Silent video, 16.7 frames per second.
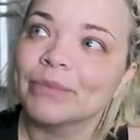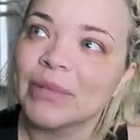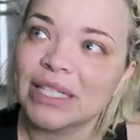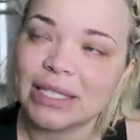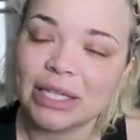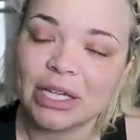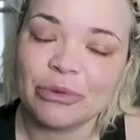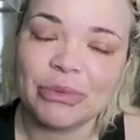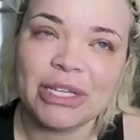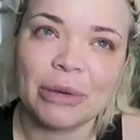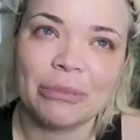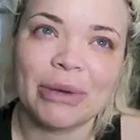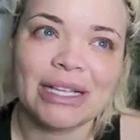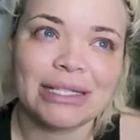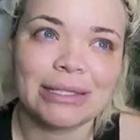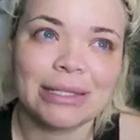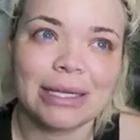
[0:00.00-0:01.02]
he said he'd be done
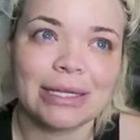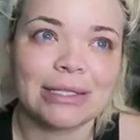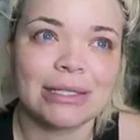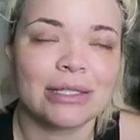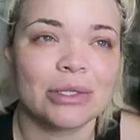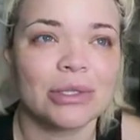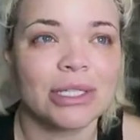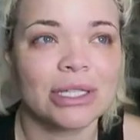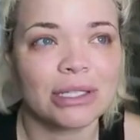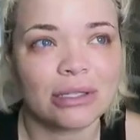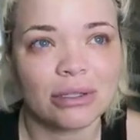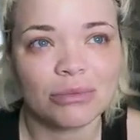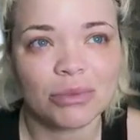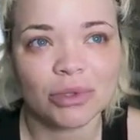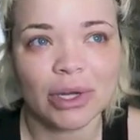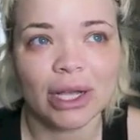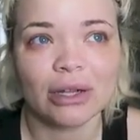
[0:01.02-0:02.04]
by 6, and so 6
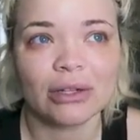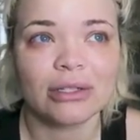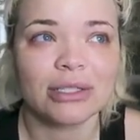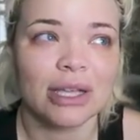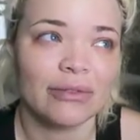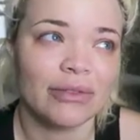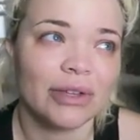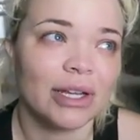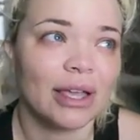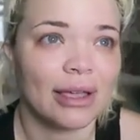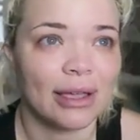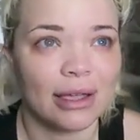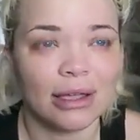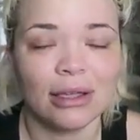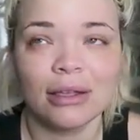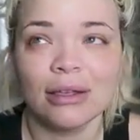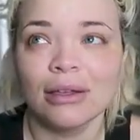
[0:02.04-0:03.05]
comes around, 7,
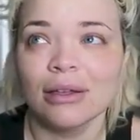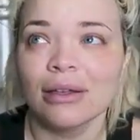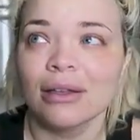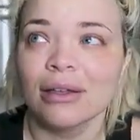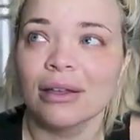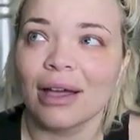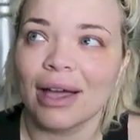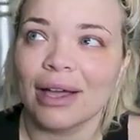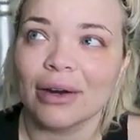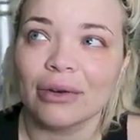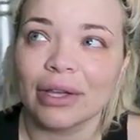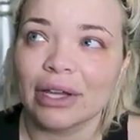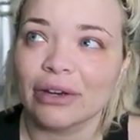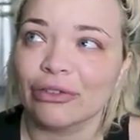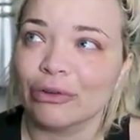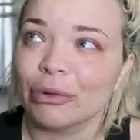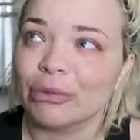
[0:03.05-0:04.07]
8, I don't
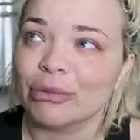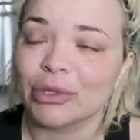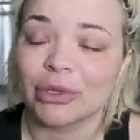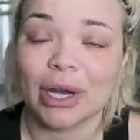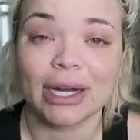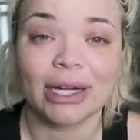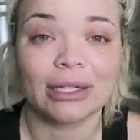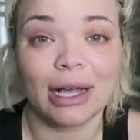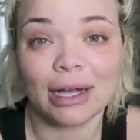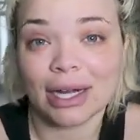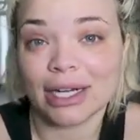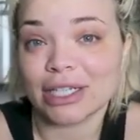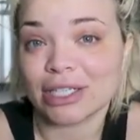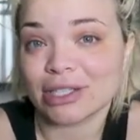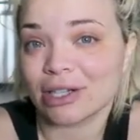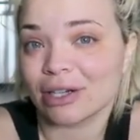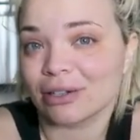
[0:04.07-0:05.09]
hear from him. So 9 o'clock I
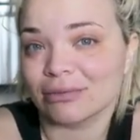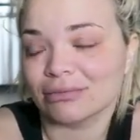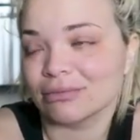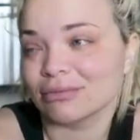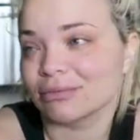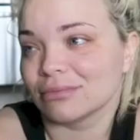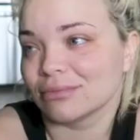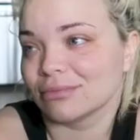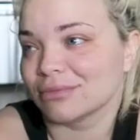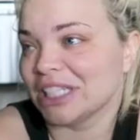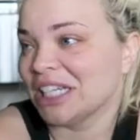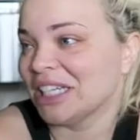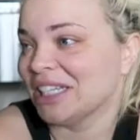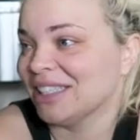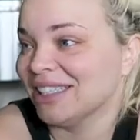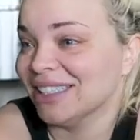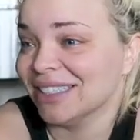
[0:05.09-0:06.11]
just start
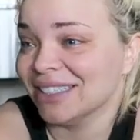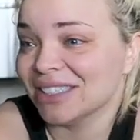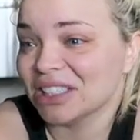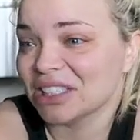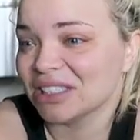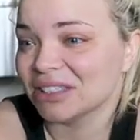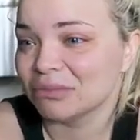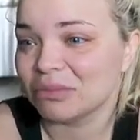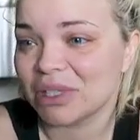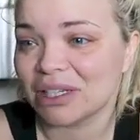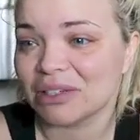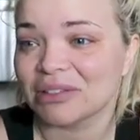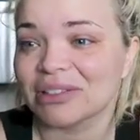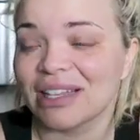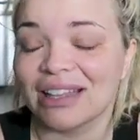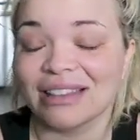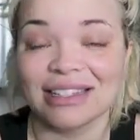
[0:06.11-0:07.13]
being
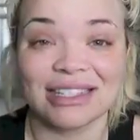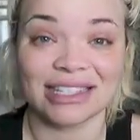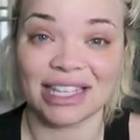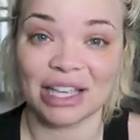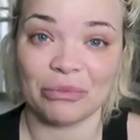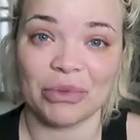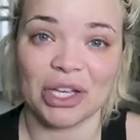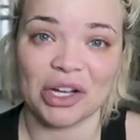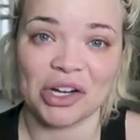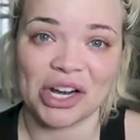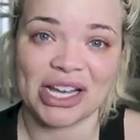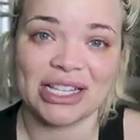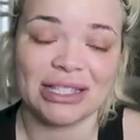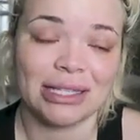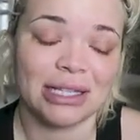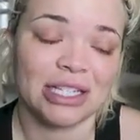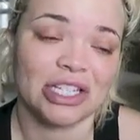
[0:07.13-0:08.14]
relentless again, being
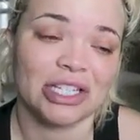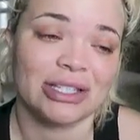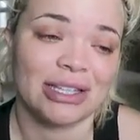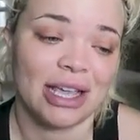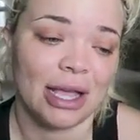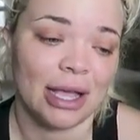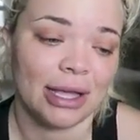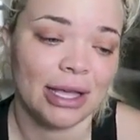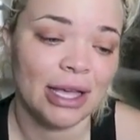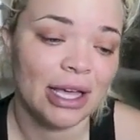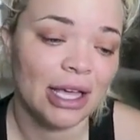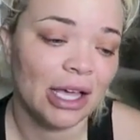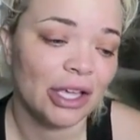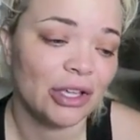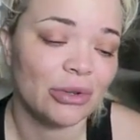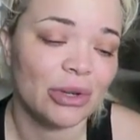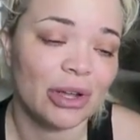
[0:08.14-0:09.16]
crazy, and just saying,
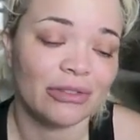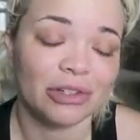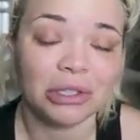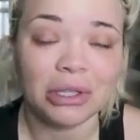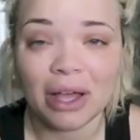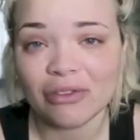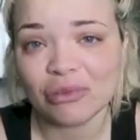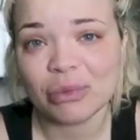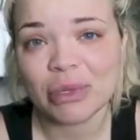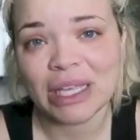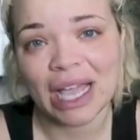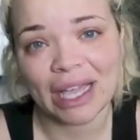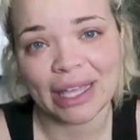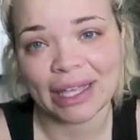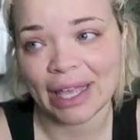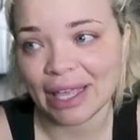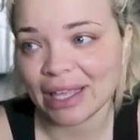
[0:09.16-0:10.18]
you never loved me,
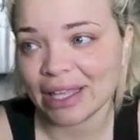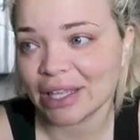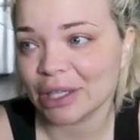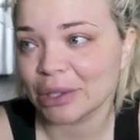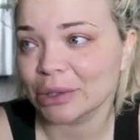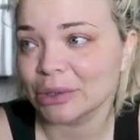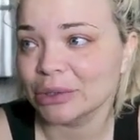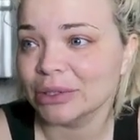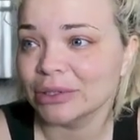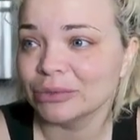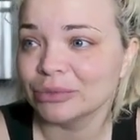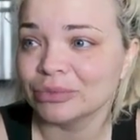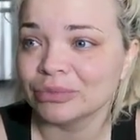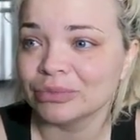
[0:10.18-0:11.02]
I hate you,